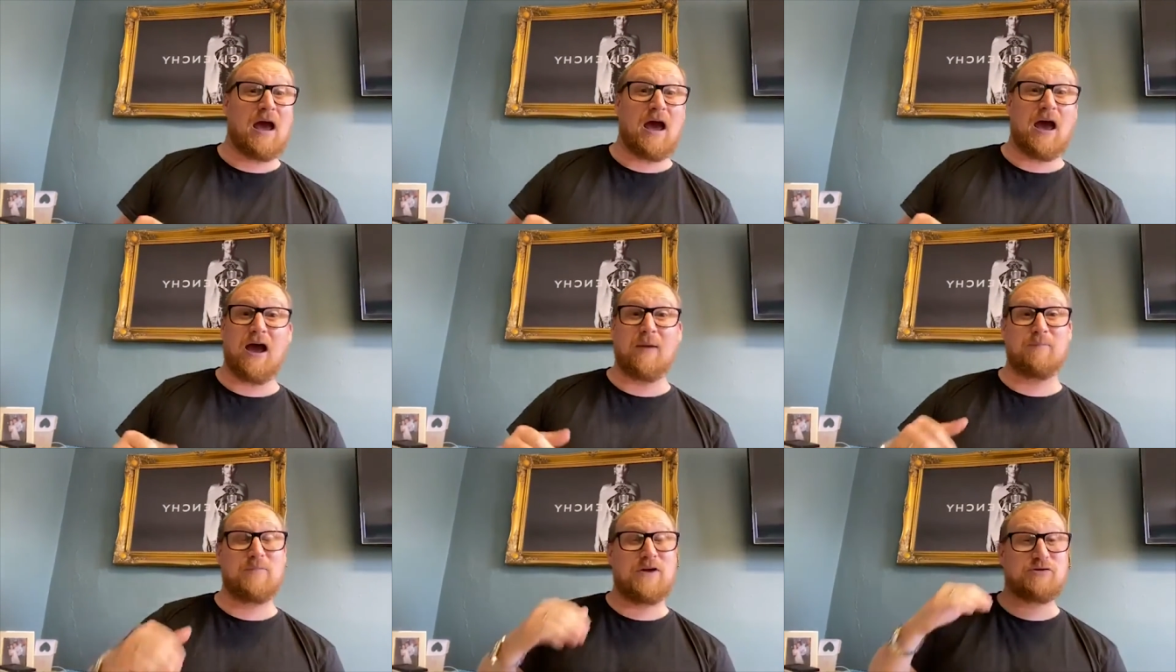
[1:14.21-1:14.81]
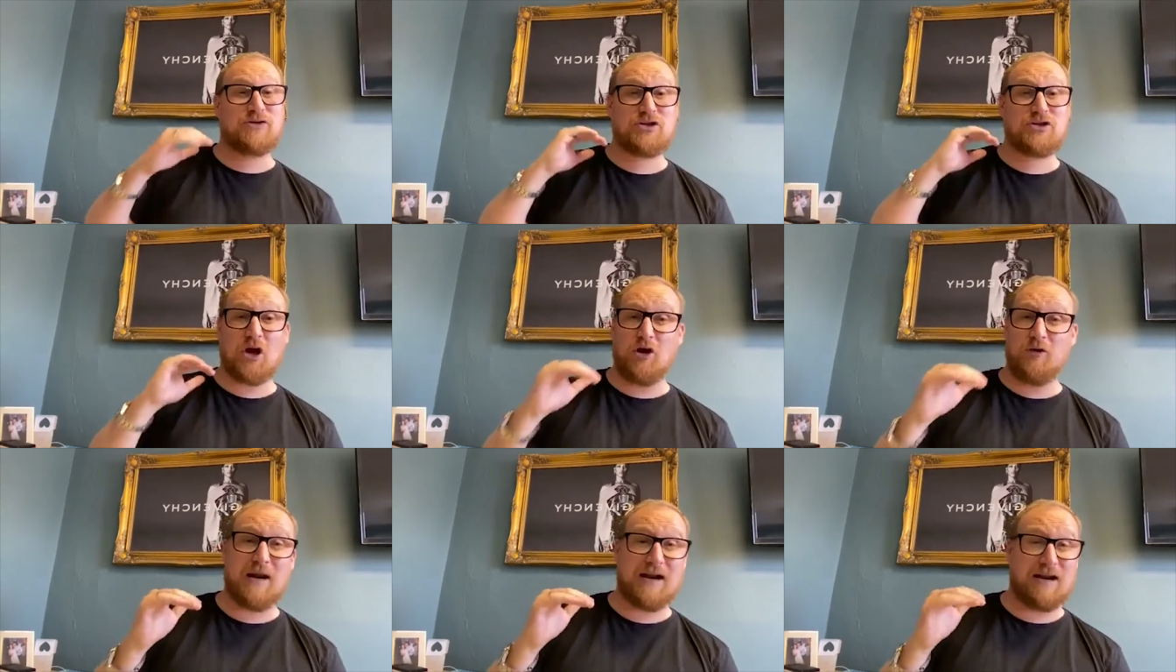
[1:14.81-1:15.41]
There's
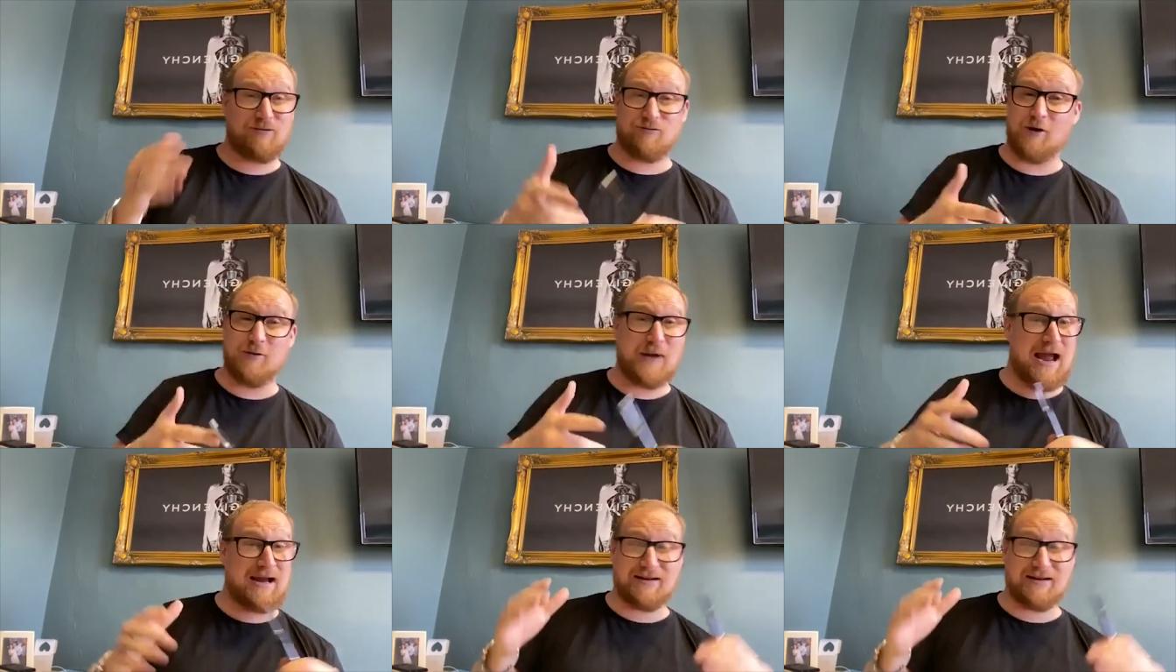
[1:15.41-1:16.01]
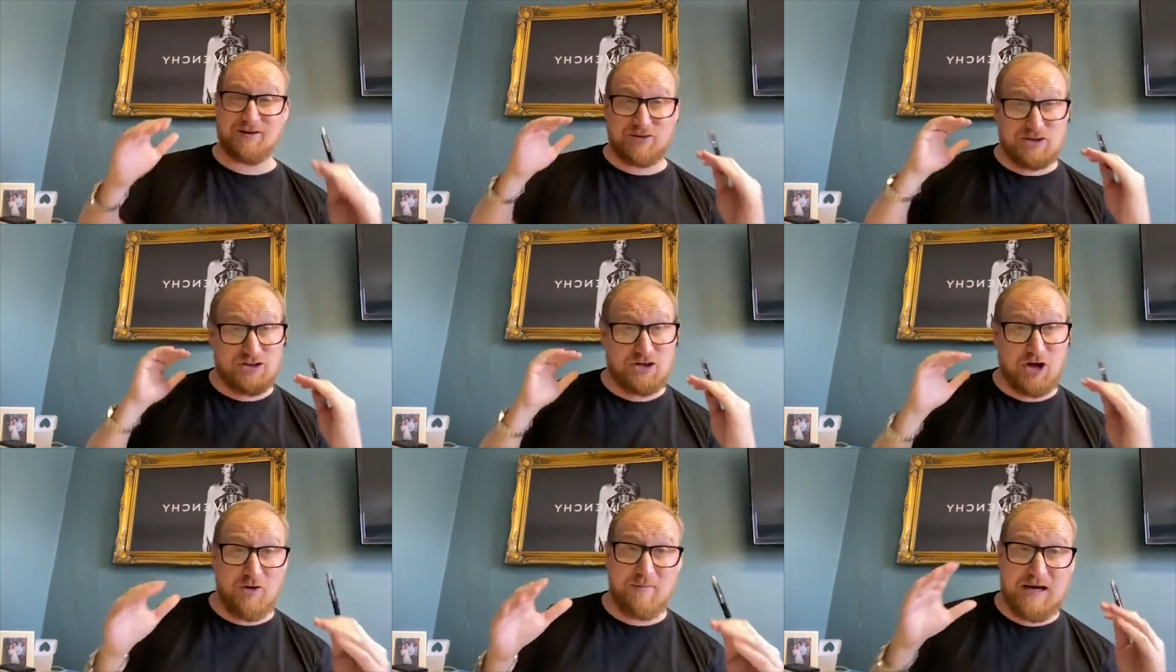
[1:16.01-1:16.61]
so many, Ronak, there's
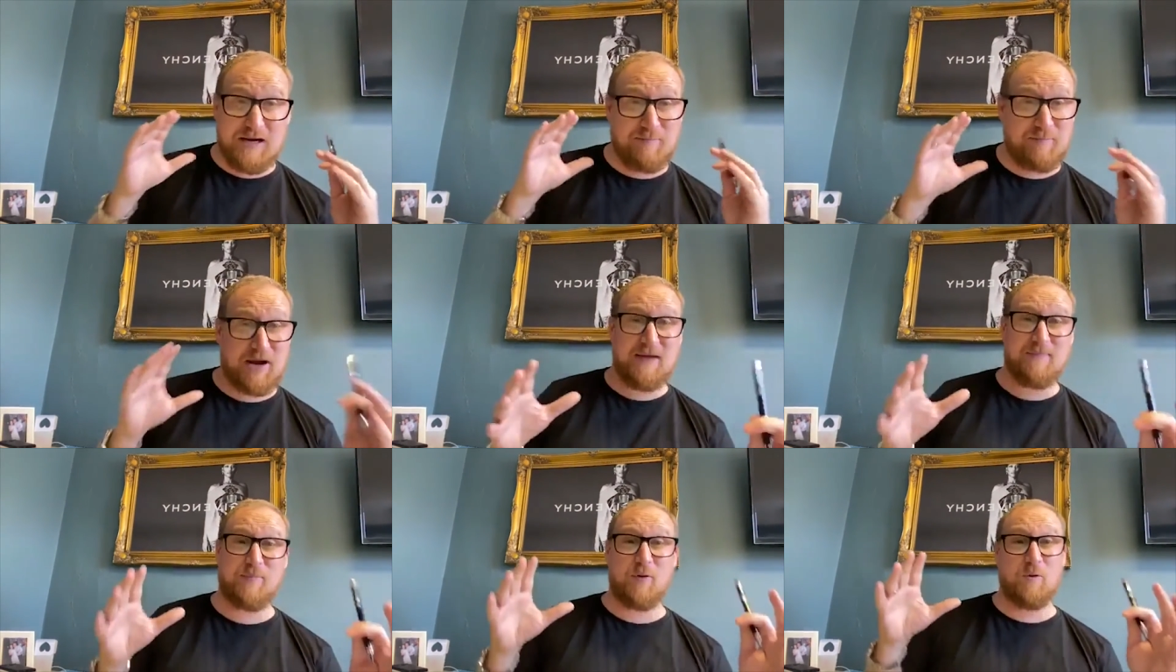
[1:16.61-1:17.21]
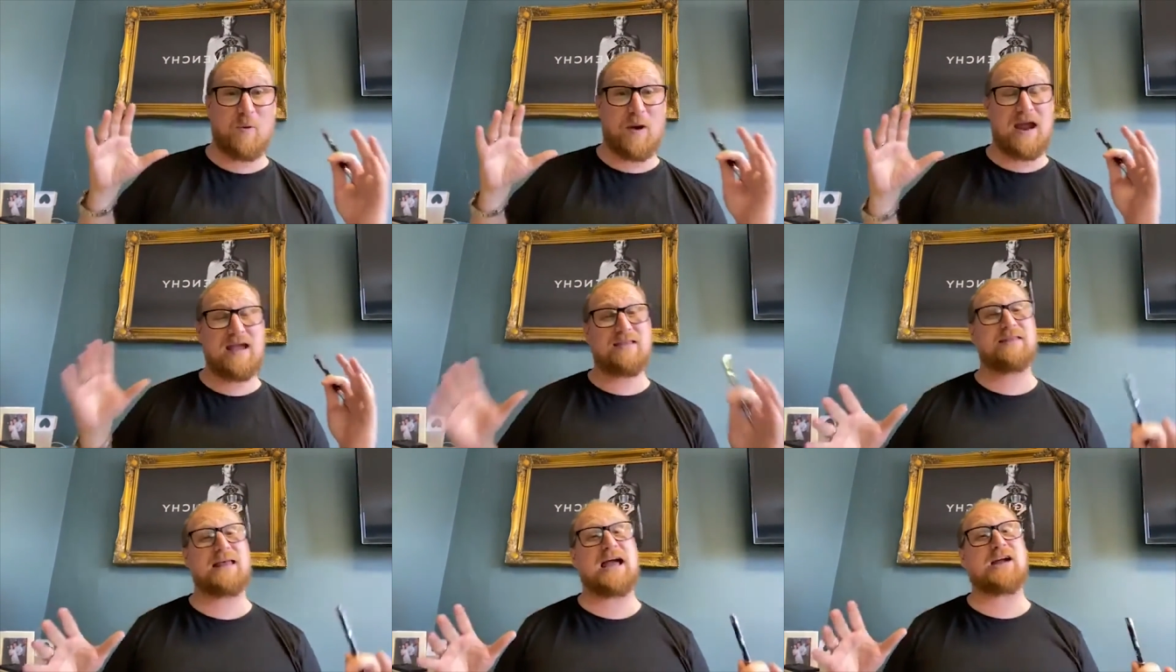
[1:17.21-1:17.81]
so many people
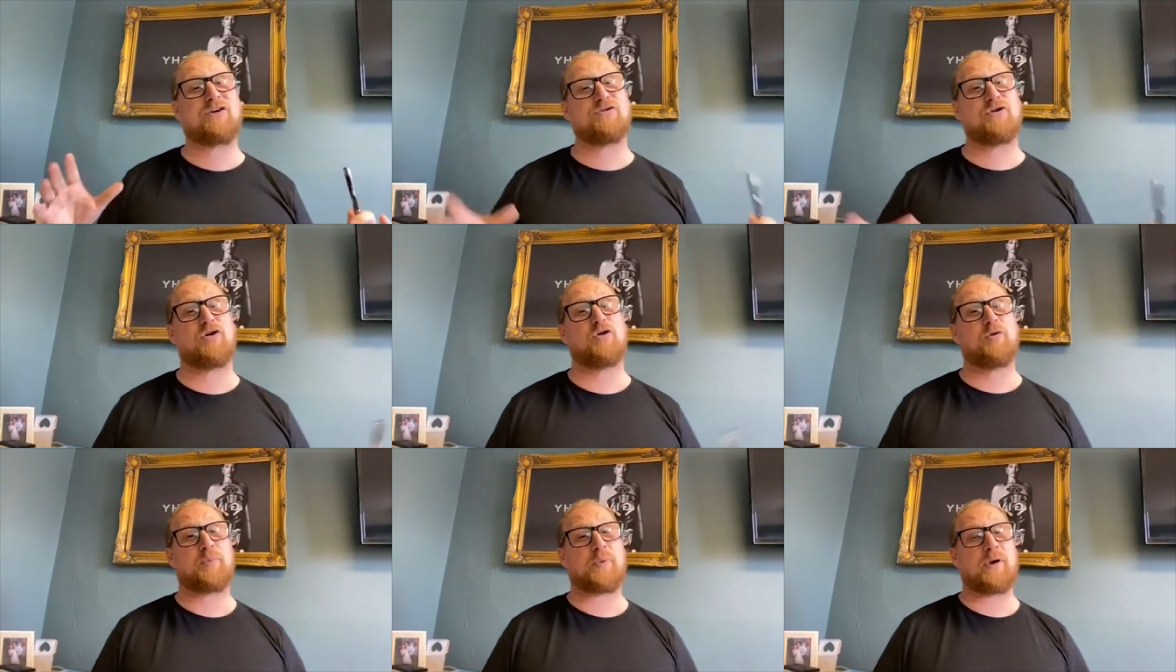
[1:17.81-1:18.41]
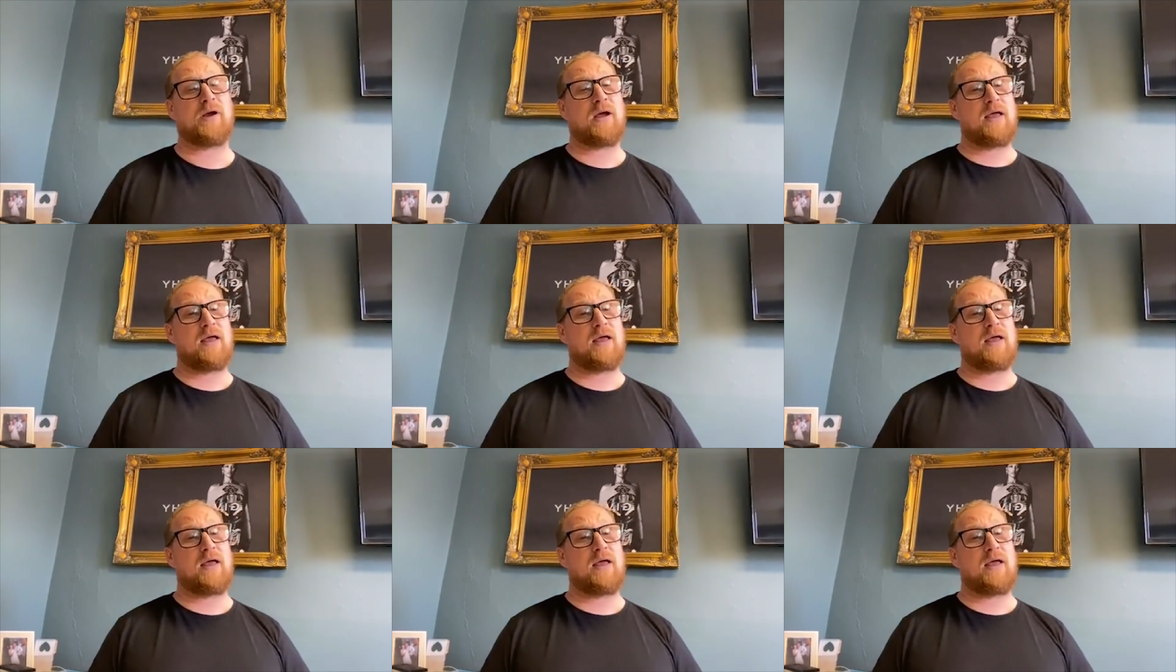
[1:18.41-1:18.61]
in that group